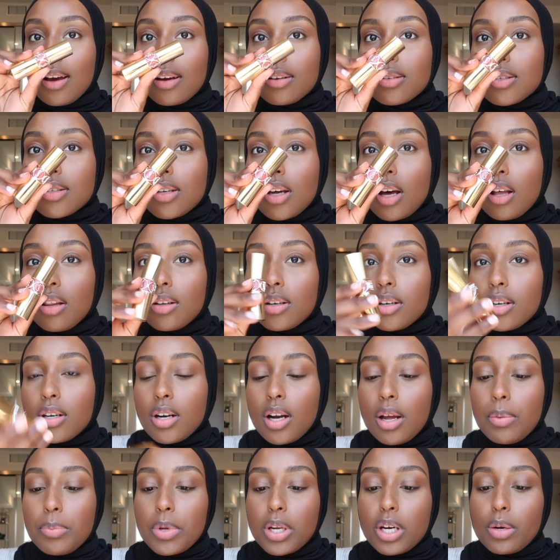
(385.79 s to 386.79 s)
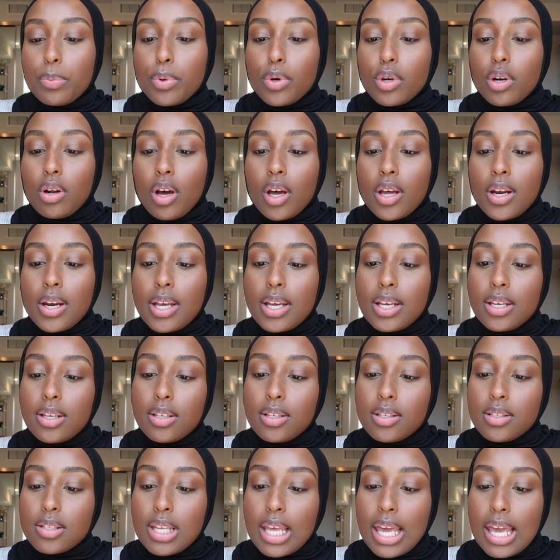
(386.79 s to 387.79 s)
next color I'm gonna put on
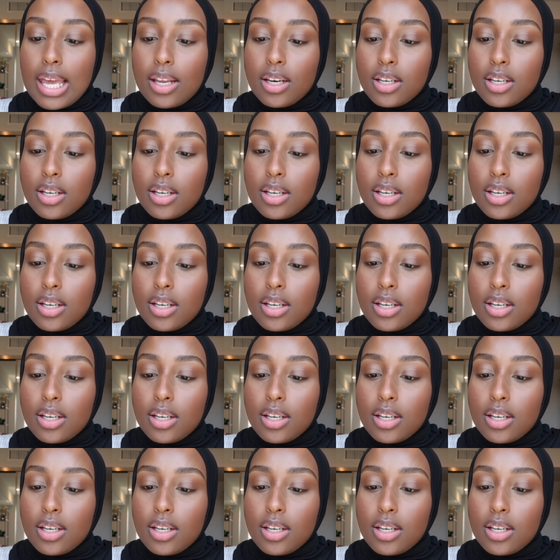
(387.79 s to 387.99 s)
is